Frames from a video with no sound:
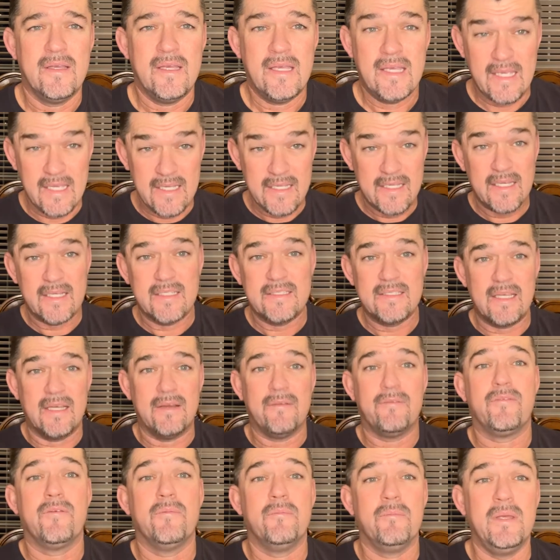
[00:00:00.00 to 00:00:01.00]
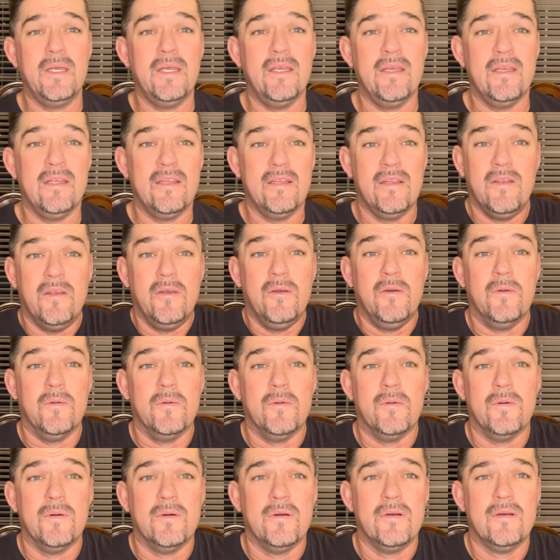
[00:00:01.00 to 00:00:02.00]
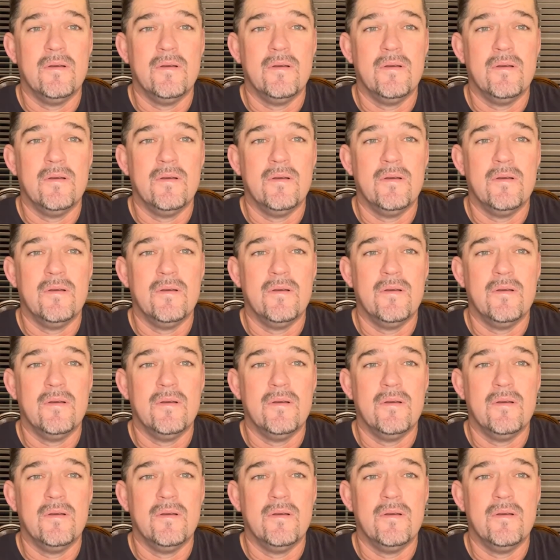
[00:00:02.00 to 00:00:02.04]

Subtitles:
He does that for me and you,